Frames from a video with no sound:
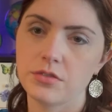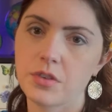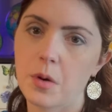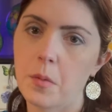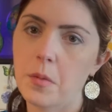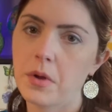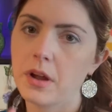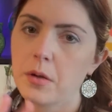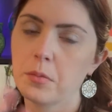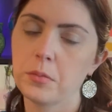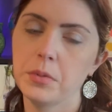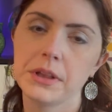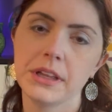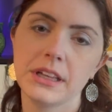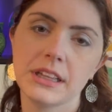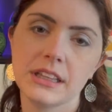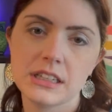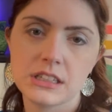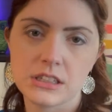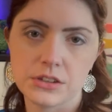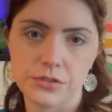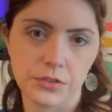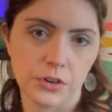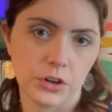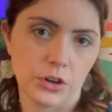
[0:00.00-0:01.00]
from a
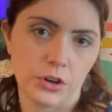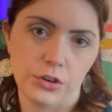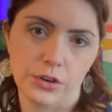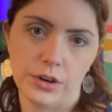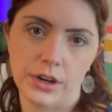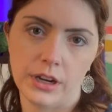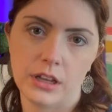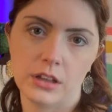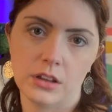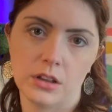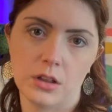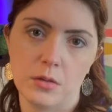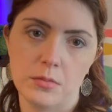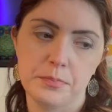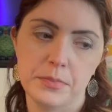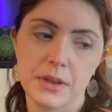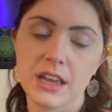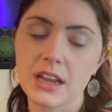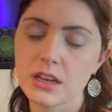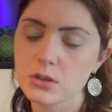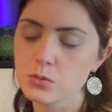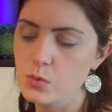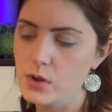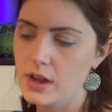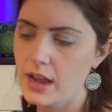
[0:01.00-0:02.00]
completely different curriculum
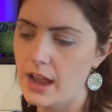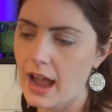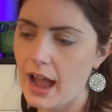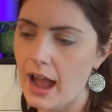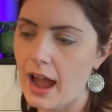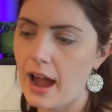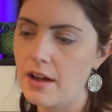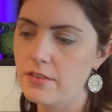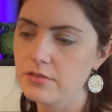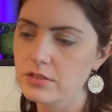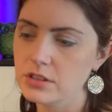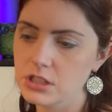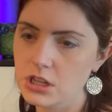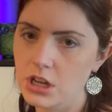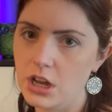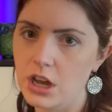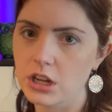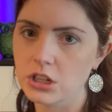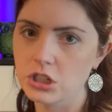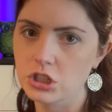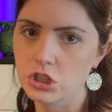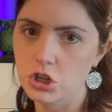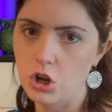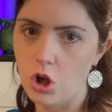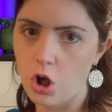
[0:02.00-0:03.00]
because we have
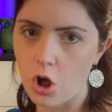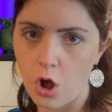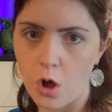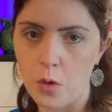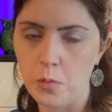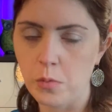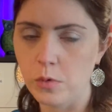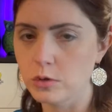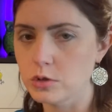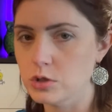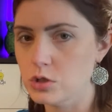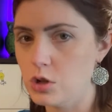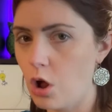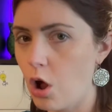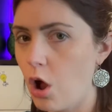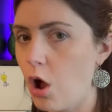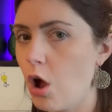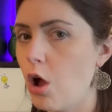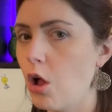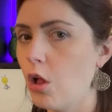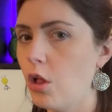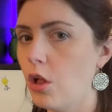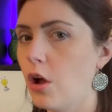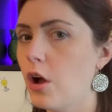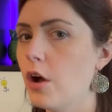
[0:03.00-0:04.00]
touched almost
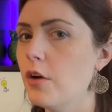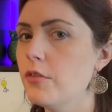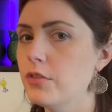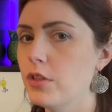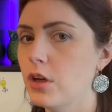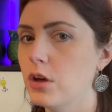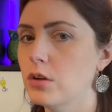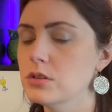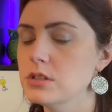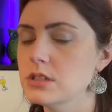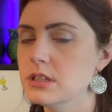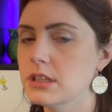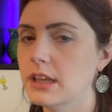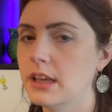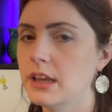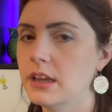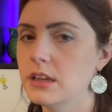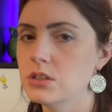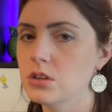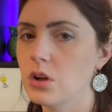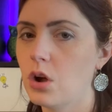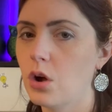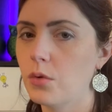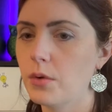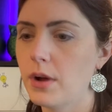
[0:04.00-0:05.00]
all of those
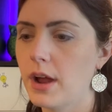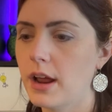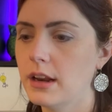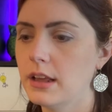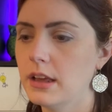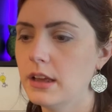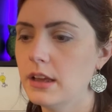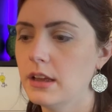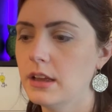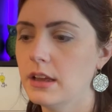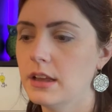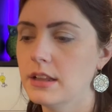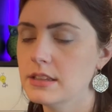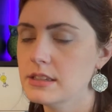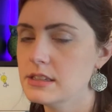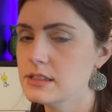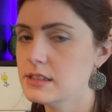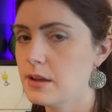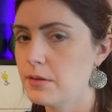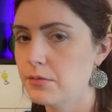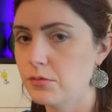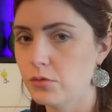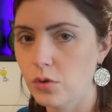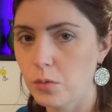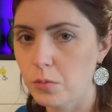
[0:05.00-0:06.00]
things already in
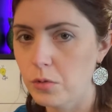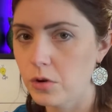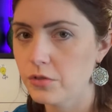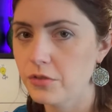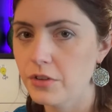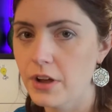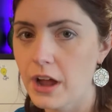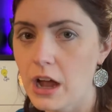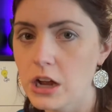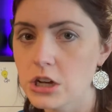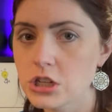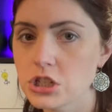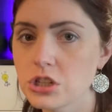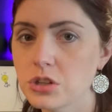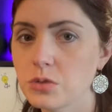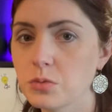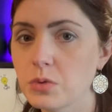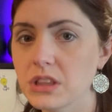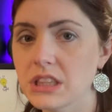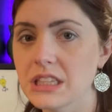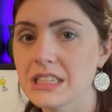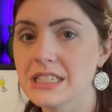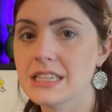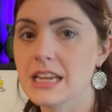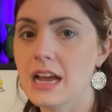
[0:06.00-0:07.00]
some form or fashion
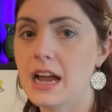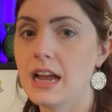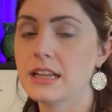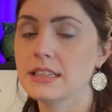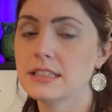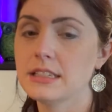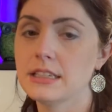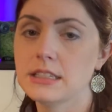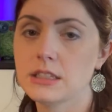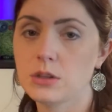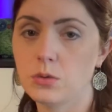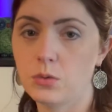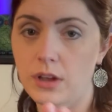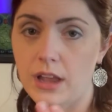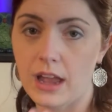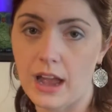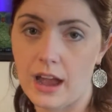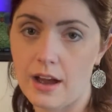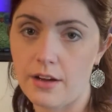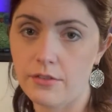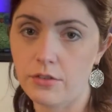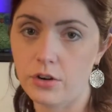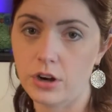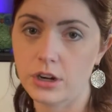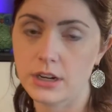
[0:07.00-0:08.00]
with the sciences that we
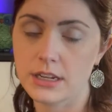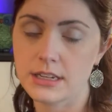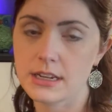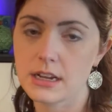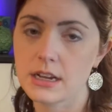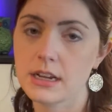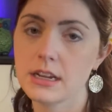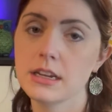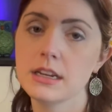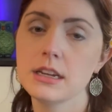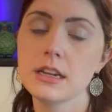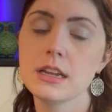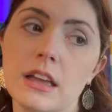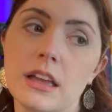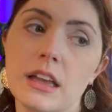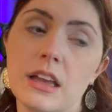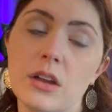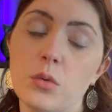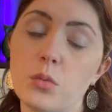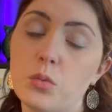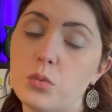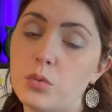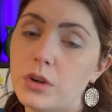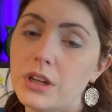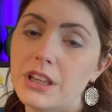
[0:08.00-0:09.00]
have already done.
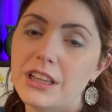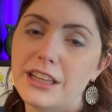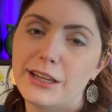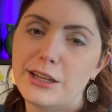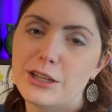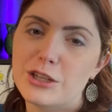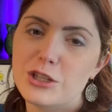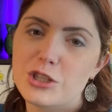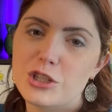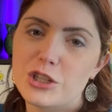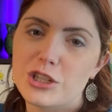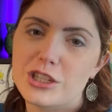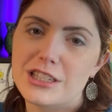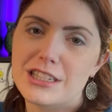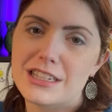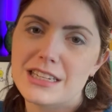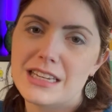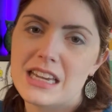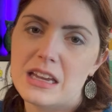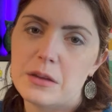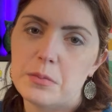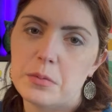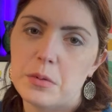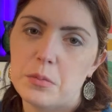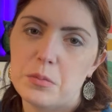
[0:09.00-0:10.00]
It really is just to
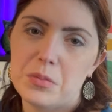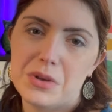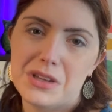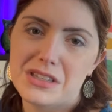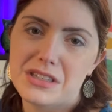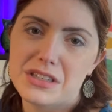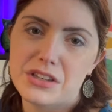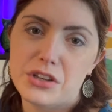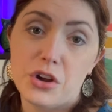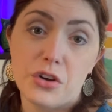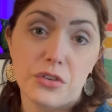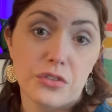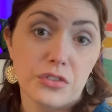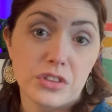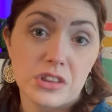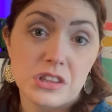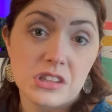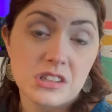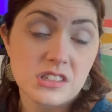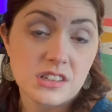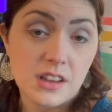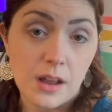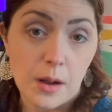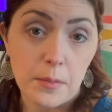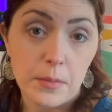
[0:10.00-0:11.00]
keep him busy over the
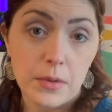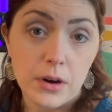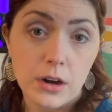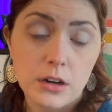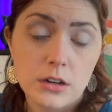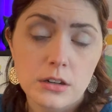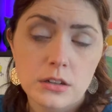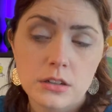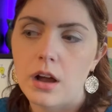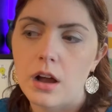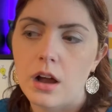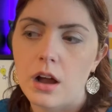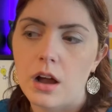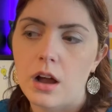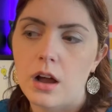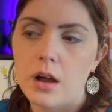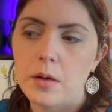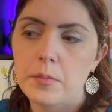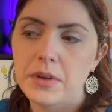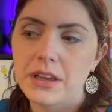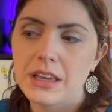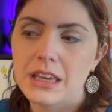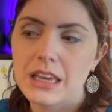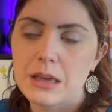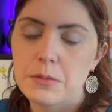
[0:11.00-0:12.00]
summer
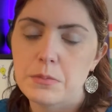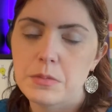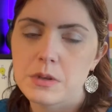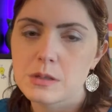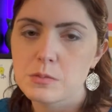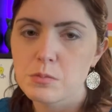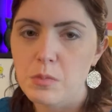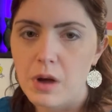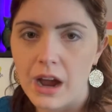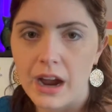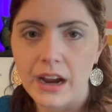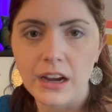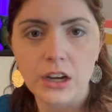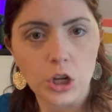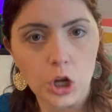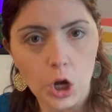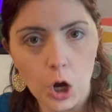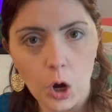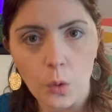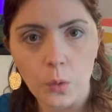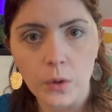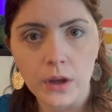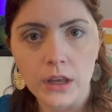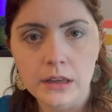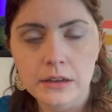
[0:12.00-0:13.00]
um, and keep his mind
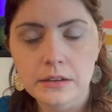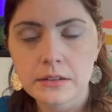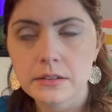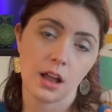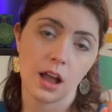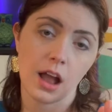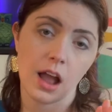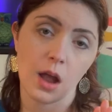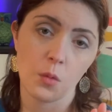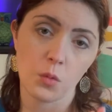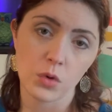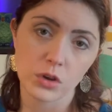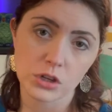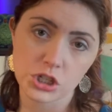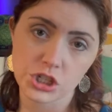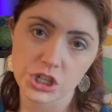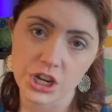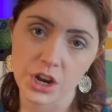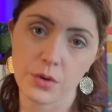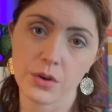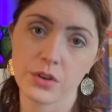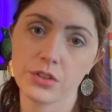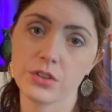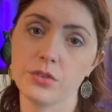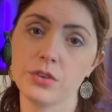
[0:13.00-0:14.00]
going. I will
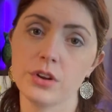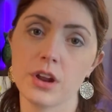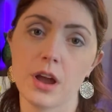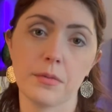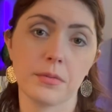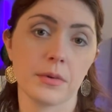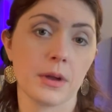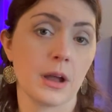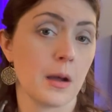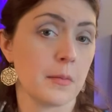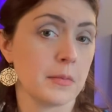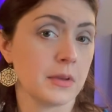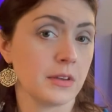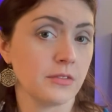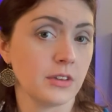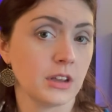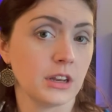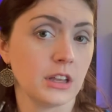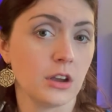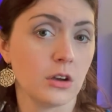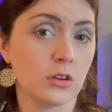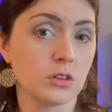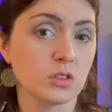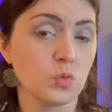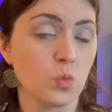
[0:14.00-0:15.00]
share with you in upcoming
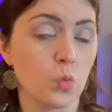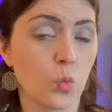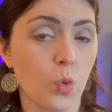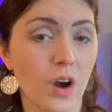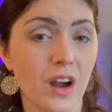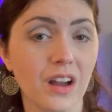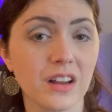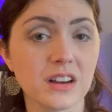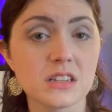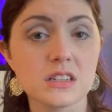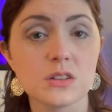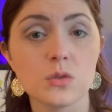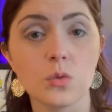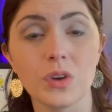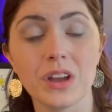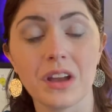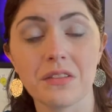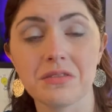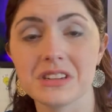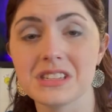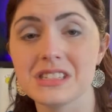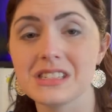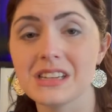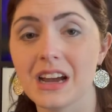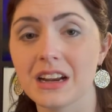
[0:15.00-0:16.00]
videos what we
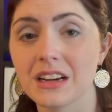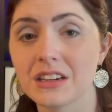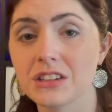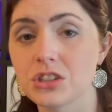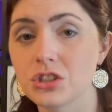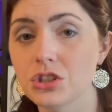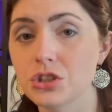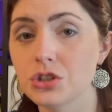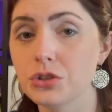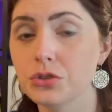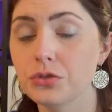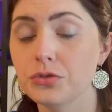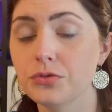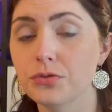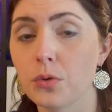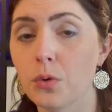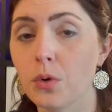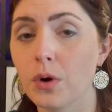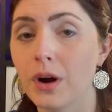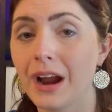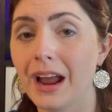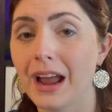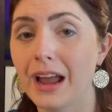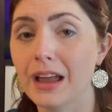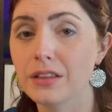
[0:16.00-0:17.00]
have decided to do
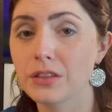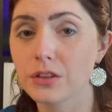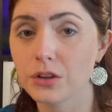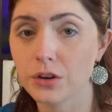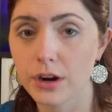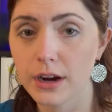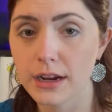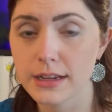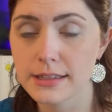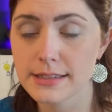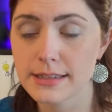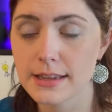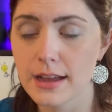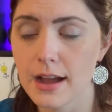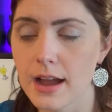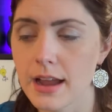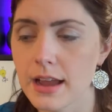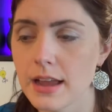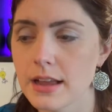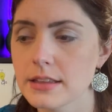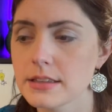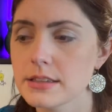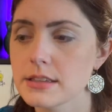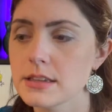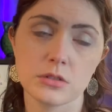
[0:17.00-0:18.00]
for eighth grade
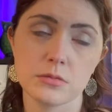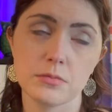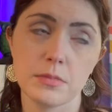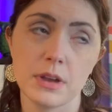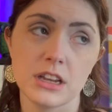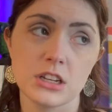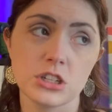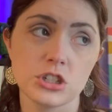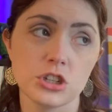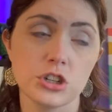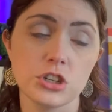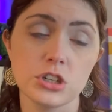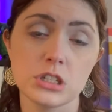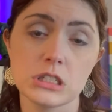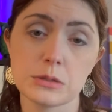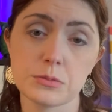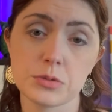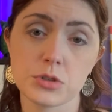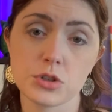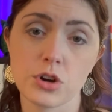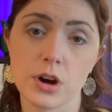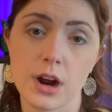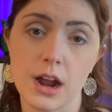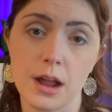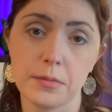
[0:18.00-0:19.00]
science. Make sure you
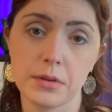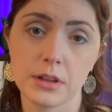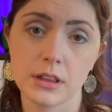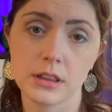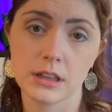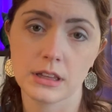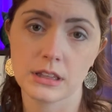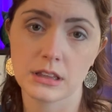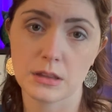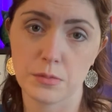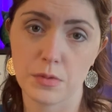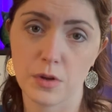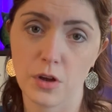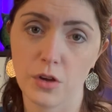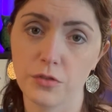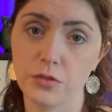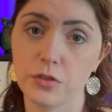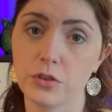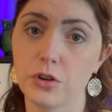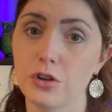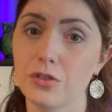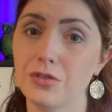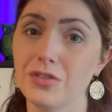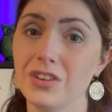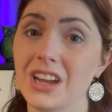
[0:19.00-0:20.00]
subscribe and click the bell
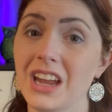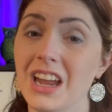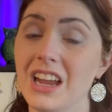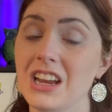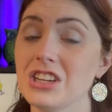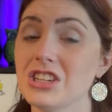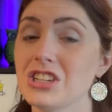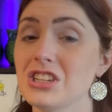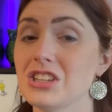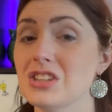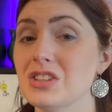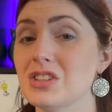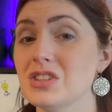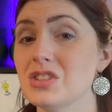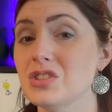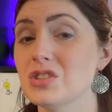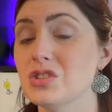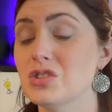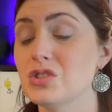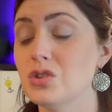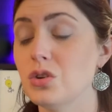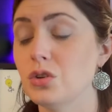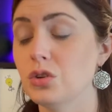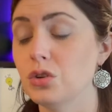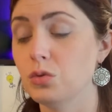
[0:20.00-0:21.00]
for notifications
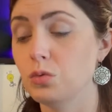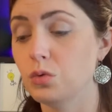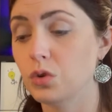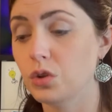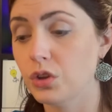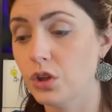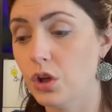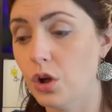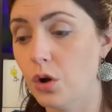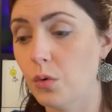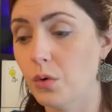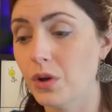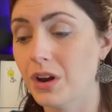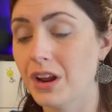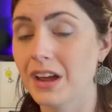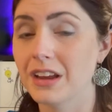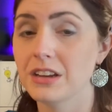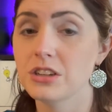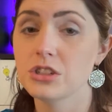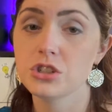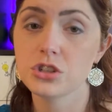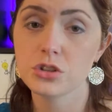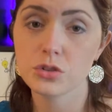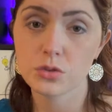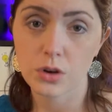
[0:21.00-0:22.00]
so you will know when I
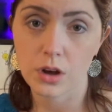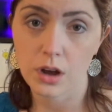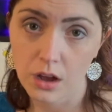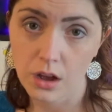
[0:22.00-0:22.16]
do